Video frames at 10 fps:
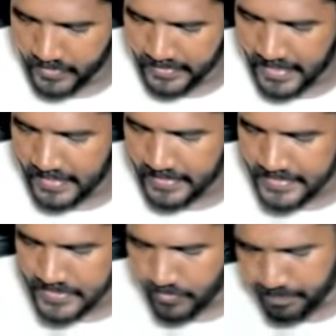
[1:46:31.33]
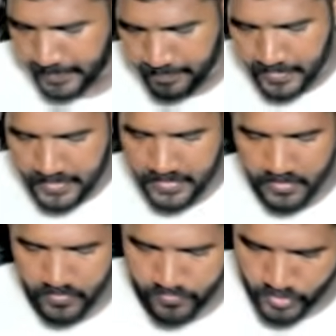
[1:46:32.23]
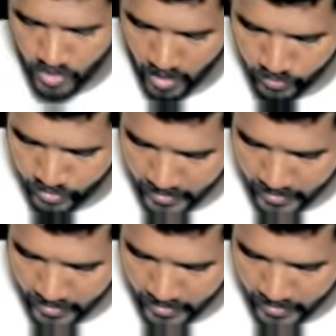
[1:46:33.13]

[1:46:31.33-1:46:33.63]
calculation of P bar, you have to